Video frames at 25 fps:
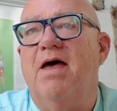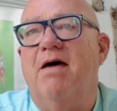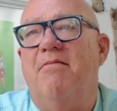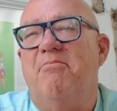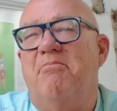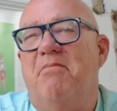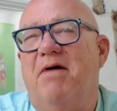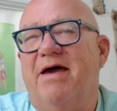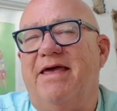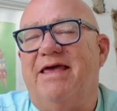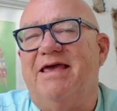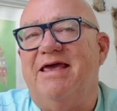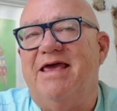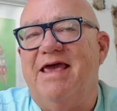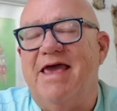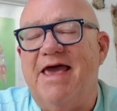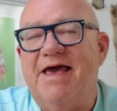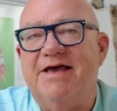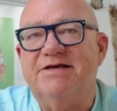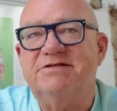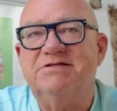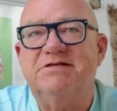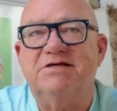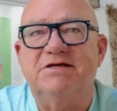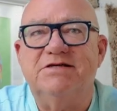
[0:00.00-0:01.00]
My
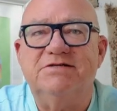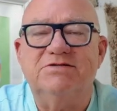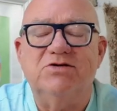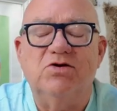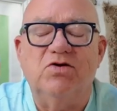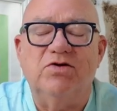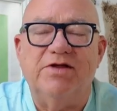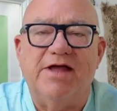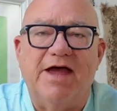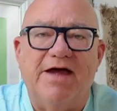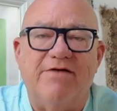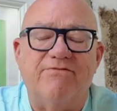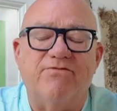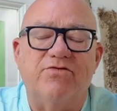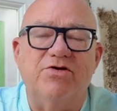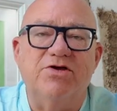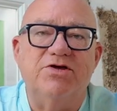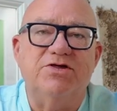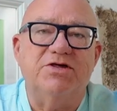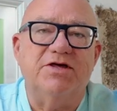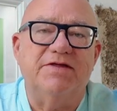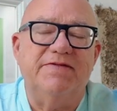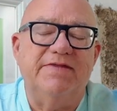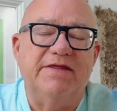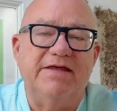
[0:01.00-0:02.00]
guess is, on
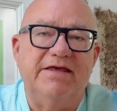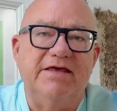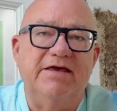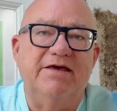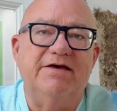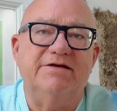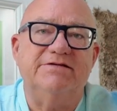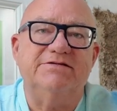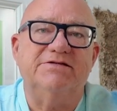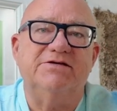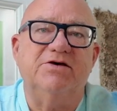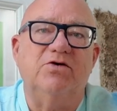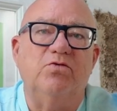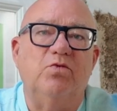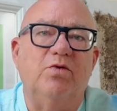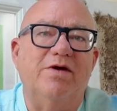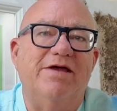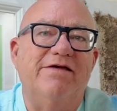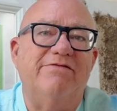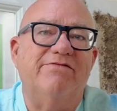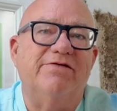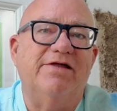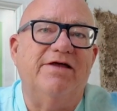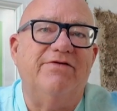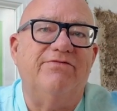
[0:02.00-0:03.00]
average, in the years that
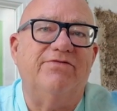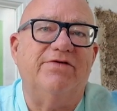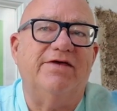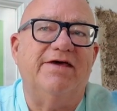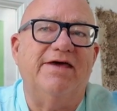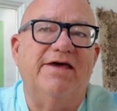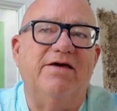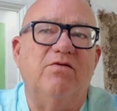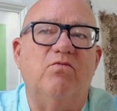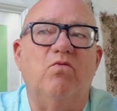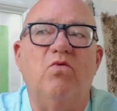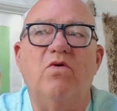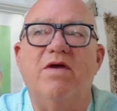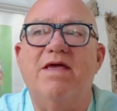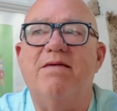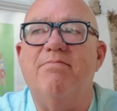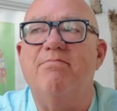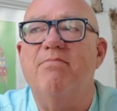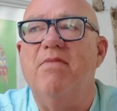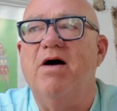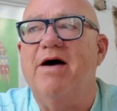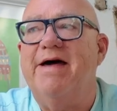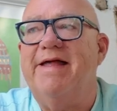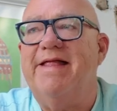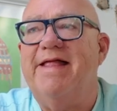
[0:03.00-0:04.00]
we've lived here, we
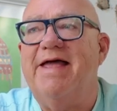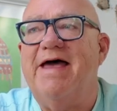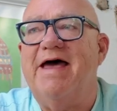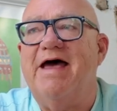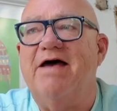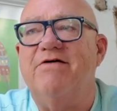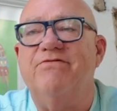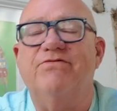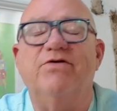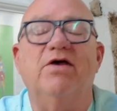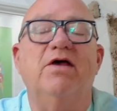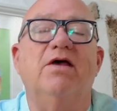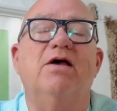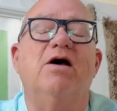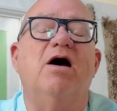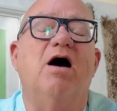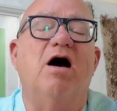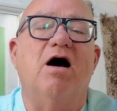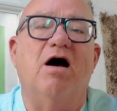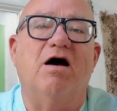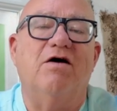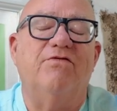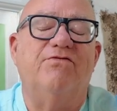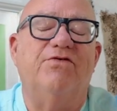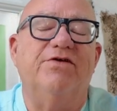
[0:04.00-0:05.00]
might have
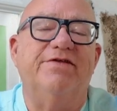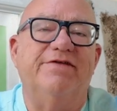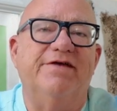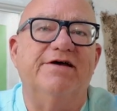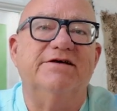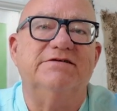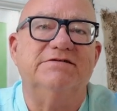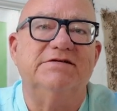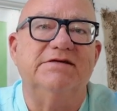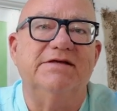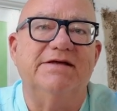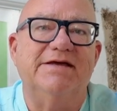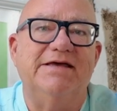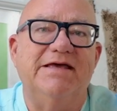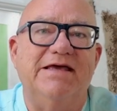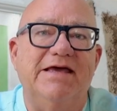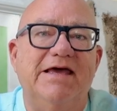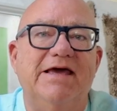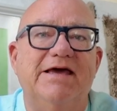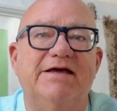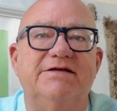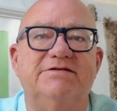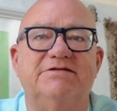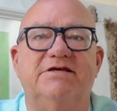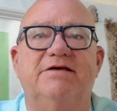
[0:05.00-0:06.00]
half a dozen a
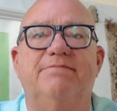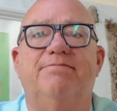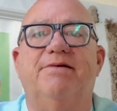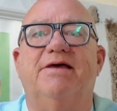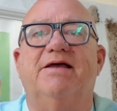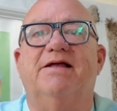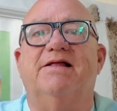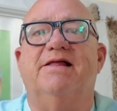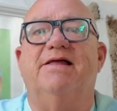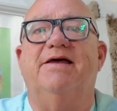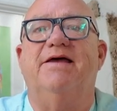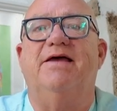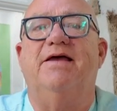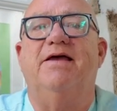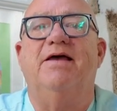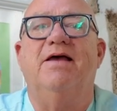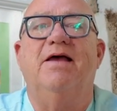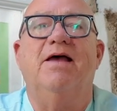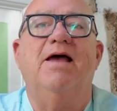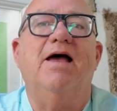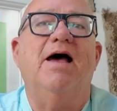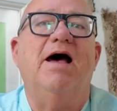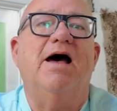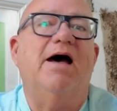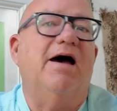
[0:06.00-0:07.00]
year typically.
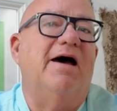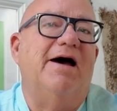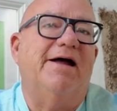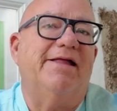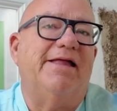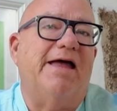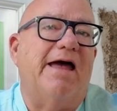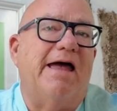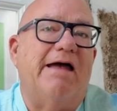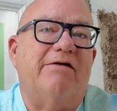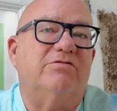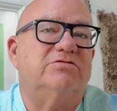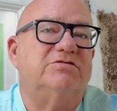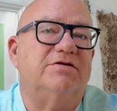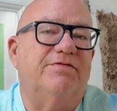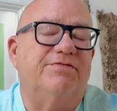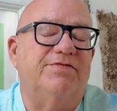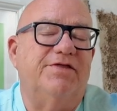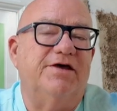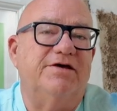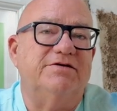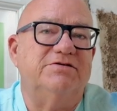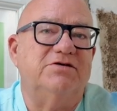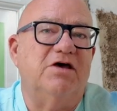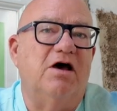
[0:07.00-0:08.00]
And out of
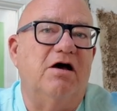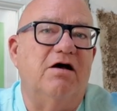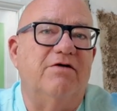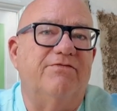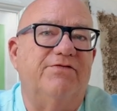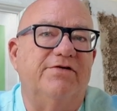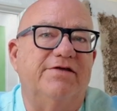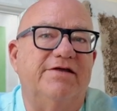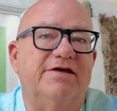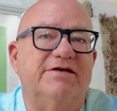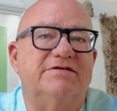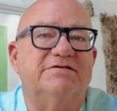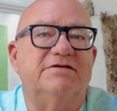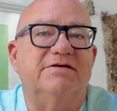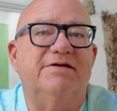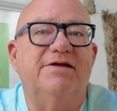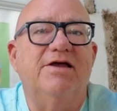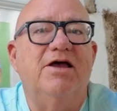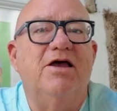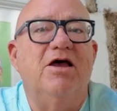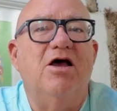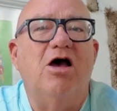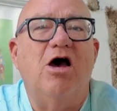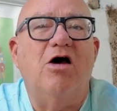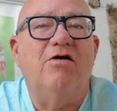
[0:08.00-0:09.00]
those half a dozen,
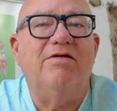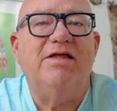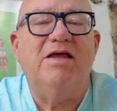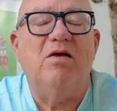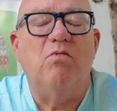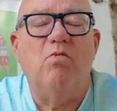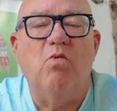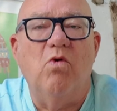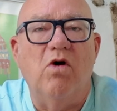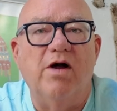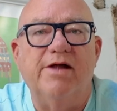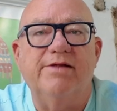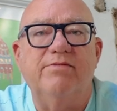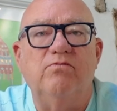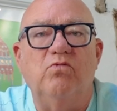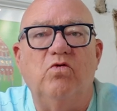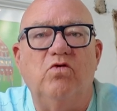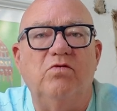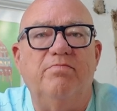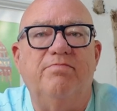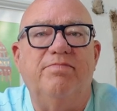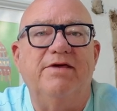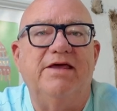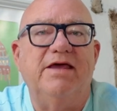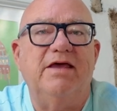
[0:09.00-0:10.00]
only one
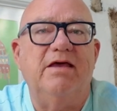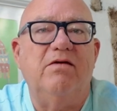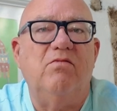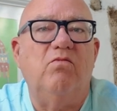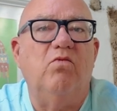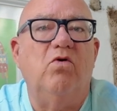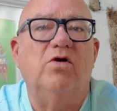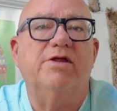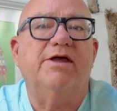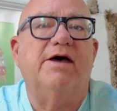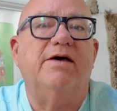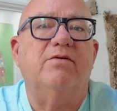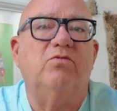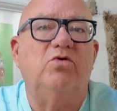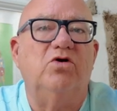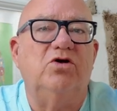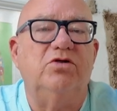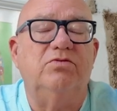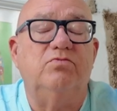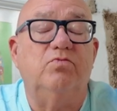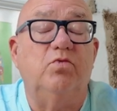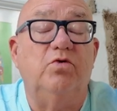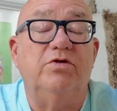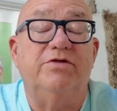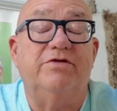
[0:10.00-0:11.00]
would be what I
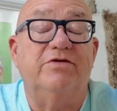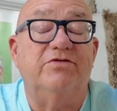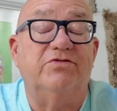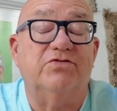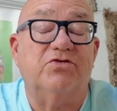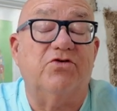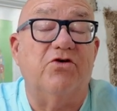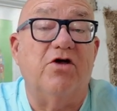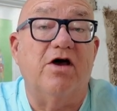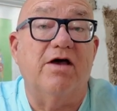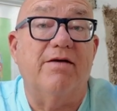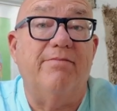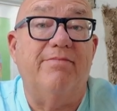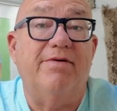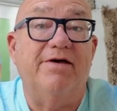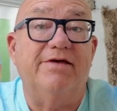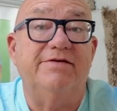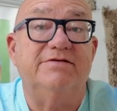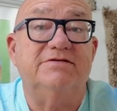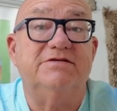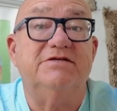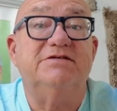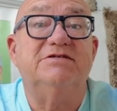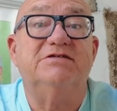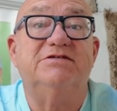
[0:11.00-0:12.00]
would describe
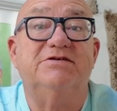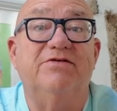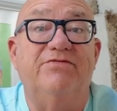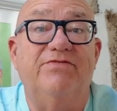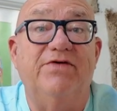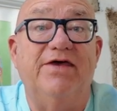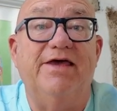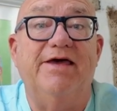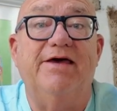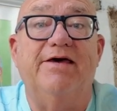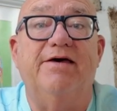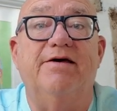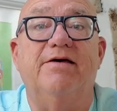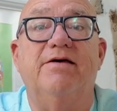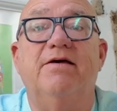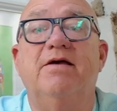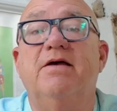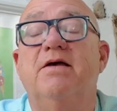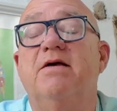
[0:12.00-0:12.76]
as severe.